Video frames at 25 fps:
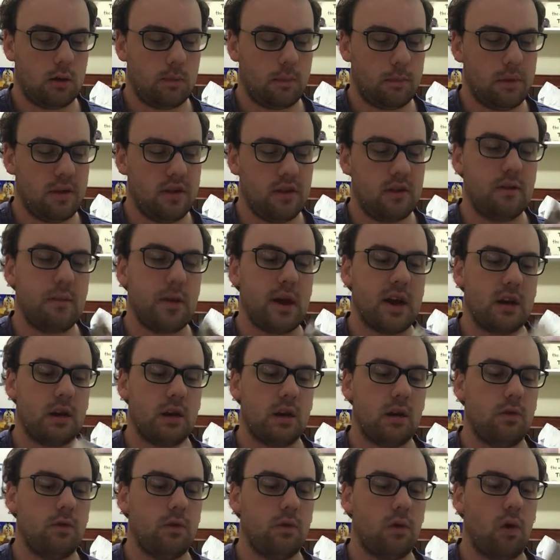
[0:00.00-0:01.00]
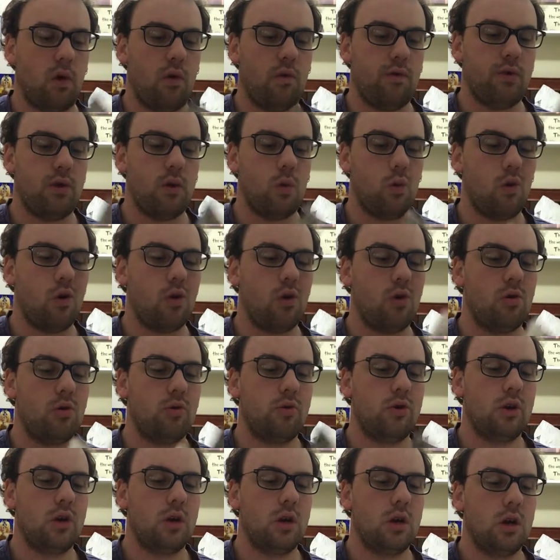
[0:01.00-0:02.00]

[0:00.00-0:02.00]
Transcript: perspective of the world.